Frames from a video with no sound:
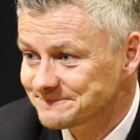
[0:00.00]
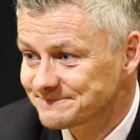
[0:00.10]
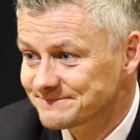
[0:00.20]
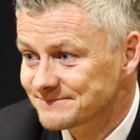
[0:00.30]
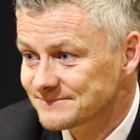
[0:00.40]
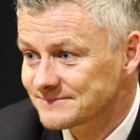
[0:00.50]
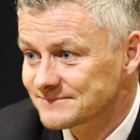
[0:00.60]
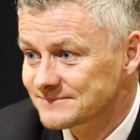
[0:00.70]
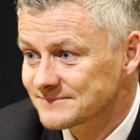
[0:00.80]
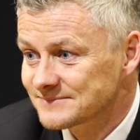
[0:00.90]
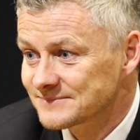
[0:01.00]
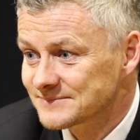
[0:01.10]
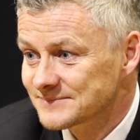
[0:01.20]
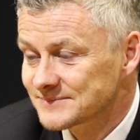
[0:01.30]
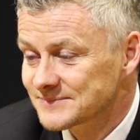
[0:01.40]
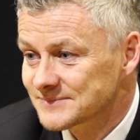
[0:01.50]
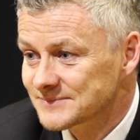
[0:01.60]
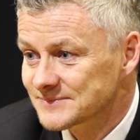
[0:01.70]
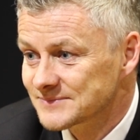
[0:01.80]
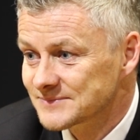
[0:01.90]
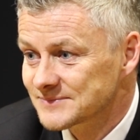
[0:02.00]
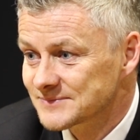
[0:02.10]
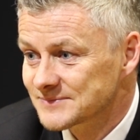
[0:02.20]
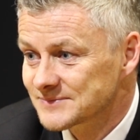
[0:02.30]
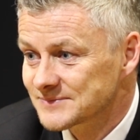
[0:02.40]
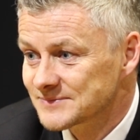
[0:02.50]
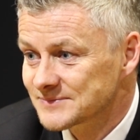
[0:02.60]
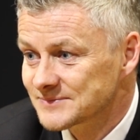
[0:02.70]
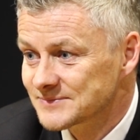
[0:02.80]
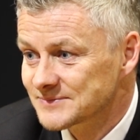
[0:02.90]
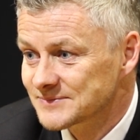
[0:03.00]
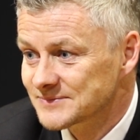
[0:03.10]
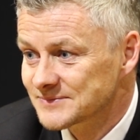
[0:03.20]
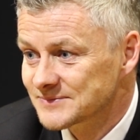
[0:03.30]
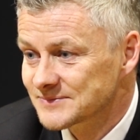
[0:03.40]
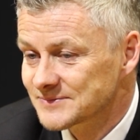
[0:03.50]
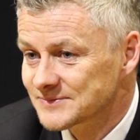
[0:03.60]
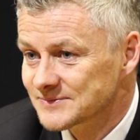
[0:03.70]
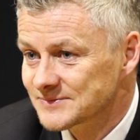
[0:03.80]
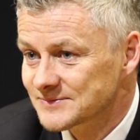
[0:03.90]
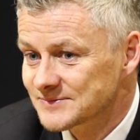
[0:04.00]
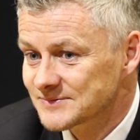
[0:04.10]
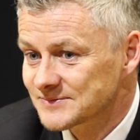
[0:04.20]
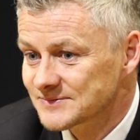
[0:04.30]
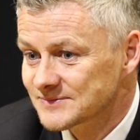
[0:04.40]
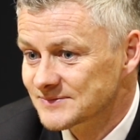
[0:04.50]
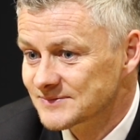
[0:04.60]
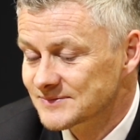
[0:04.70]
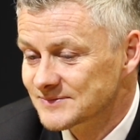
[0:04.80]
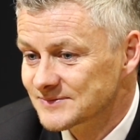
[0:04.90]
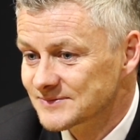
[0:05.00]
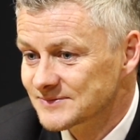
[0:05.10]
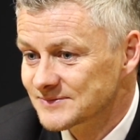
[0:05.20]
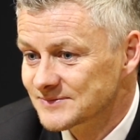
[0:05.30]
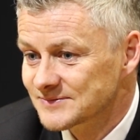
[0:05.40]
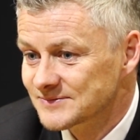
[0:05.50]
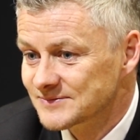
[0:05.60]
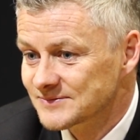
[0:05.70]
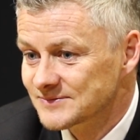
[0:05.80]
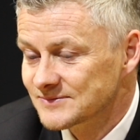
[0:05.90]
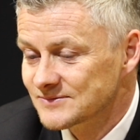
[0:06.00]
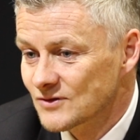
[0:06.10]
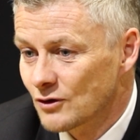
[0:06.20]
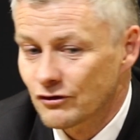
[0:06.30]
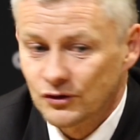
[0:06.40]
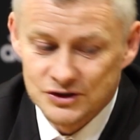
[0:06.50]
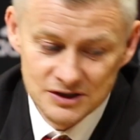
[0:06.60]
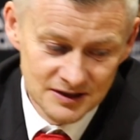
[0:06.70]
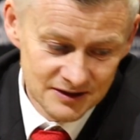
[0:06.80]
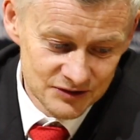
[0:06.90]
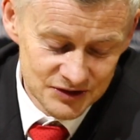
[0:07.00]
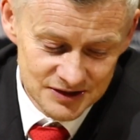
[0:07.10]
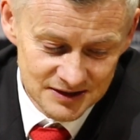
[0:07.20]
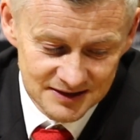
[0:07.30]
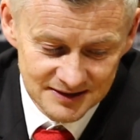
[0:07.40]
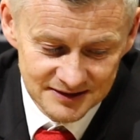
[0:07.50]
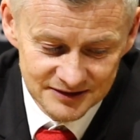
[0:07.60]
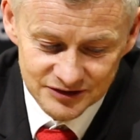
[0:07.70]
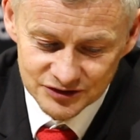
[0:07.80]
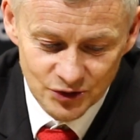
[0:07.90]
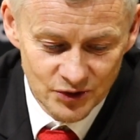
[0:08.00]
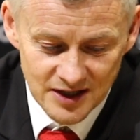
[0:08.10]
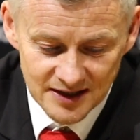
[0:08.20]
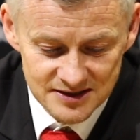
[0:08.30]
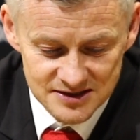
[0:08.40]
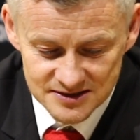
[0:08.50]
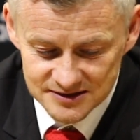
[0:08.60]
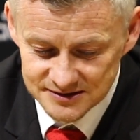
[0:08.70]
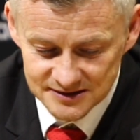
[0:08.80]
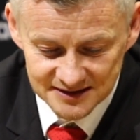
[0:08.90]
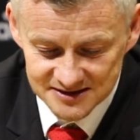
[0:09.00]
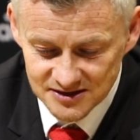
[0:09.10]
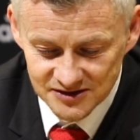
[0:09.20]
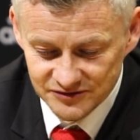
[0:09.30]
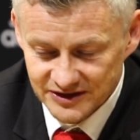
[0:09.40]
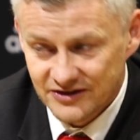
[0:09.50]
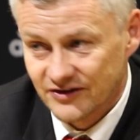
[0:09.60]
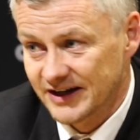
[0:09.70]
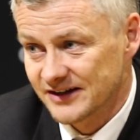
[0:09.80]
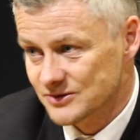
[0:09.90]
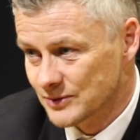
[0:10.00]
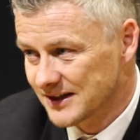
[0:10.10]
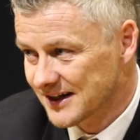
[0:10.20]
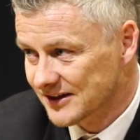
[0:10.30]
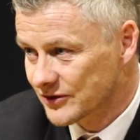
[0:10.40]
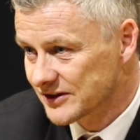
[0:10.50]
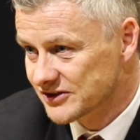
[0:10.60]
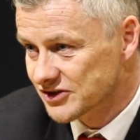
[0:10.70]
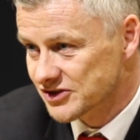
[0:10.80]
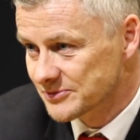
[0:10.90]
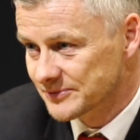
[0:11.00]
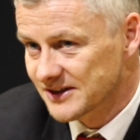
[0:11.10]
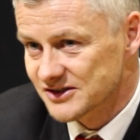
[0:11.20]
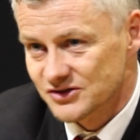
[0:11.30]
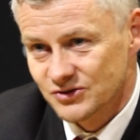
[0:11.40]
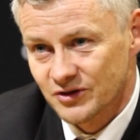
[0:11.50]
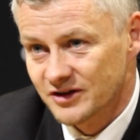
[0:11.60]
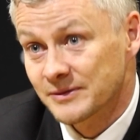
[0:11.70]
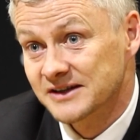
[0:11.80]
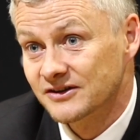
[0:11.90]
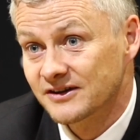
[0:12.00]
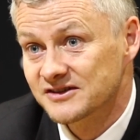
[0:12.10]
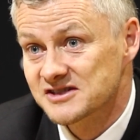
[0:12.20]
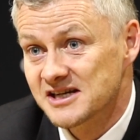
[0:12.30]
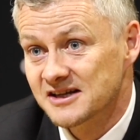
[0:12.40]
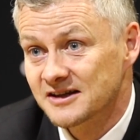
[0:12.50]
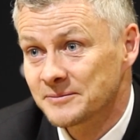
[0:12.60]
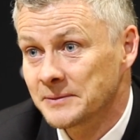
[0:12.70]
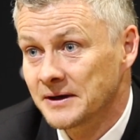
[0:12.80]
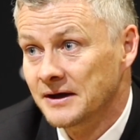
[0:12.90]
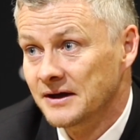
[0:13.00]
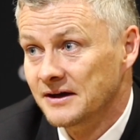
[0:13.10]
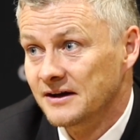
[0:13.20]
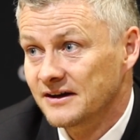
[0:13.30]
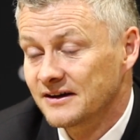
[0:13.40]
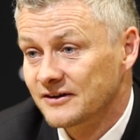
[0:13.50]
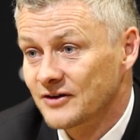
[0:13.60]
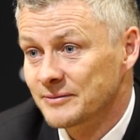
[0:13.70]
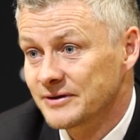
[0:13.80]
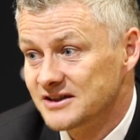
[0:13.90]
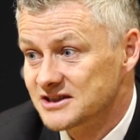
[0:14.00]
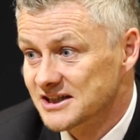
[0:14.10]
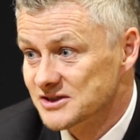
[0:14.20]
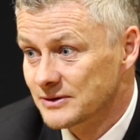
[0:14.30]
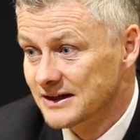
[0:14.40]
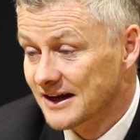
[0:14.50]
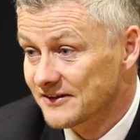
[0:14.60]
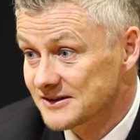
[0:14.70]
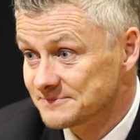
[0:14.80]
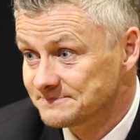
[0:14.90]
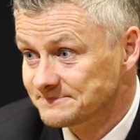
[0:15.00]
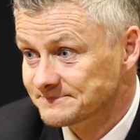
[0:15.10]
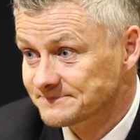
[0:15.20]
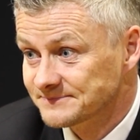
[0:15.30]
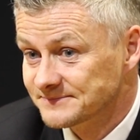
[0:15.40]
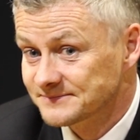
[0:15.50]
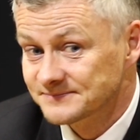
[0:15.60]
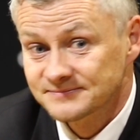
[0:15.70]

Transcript: your celebration of this goal was a bit more than what we're used to seeing. was it what is it special in that sense? Of course, because uh, young kids at the start of their careers, when they get criticism, there's nothing better than seeing them uh, grabbing a chance when they get it. How do you